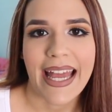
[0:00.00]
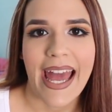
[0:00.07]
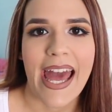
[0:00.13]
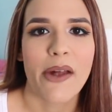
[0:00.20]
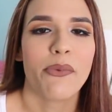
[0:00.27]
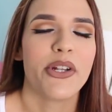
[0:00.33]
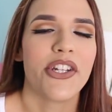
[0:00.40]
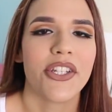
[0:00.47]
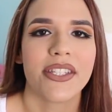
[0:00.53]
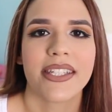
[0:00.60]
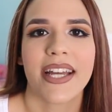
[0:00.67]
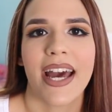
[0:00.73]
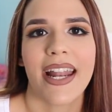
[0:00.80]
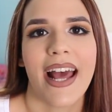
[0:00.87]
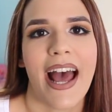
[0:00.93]
And we
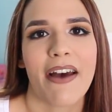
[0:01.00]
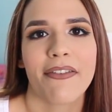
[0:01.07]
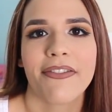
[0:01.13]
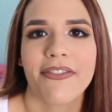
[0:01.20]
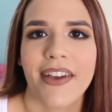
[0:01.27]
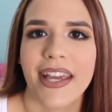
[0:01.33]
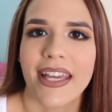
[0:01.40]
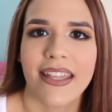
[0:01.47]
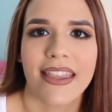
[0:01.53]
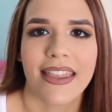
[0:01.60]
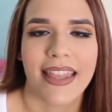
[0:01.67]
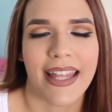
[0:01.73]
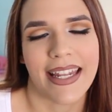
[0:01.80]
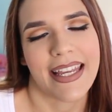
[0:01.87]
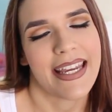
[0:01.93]
just gotta have faith
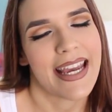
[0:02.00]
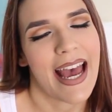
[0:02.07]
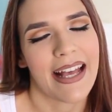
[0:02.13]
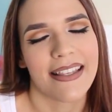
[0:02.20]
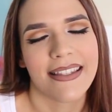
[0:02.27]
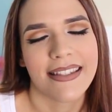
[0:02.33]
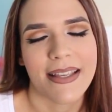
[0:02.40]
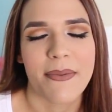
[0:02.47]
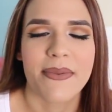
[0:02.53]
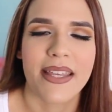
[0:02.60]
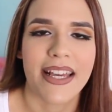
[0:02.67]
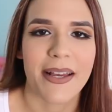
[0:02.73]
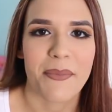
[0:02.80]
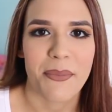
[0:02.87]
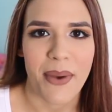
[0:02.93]
that he has
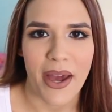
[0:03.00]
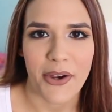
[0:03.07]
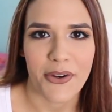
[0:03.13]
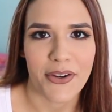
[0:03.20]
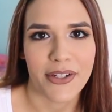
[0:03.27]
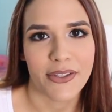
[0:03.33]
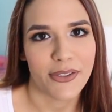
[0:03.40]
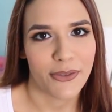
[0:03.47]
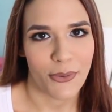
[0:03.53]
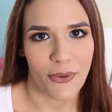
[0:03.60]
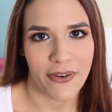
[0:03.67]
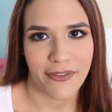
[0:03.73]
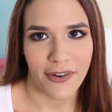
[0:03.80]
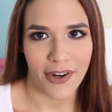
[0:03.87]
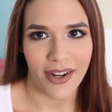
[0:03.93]
something better in
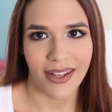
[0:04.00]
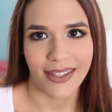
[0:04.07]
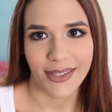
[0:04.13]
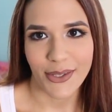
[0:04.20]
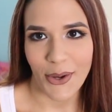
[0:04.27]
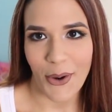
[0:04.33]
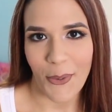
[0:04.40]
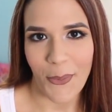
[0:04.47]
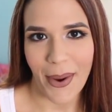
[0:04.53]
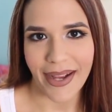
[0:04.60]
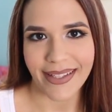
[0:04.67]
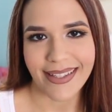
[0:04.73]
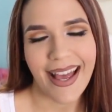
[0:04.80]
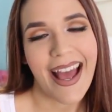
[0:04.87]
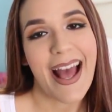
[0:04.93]
store for us
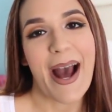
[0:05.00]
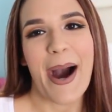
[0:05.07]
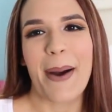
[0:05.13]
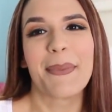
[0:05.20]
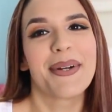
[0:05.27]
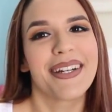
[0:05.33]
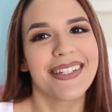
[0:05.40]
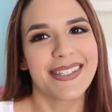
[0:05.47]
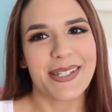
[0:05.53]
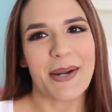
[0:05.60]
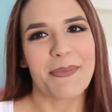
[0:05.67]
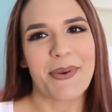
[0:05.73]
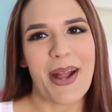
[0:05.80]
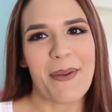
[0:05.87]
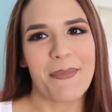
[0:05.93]
always. I'm gonna
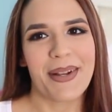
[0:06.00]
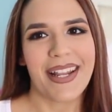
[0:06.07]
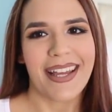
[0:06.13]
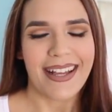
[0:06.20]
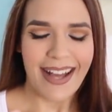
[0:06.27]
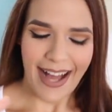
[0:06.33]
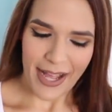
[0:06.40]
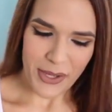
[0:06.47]
stop rambling.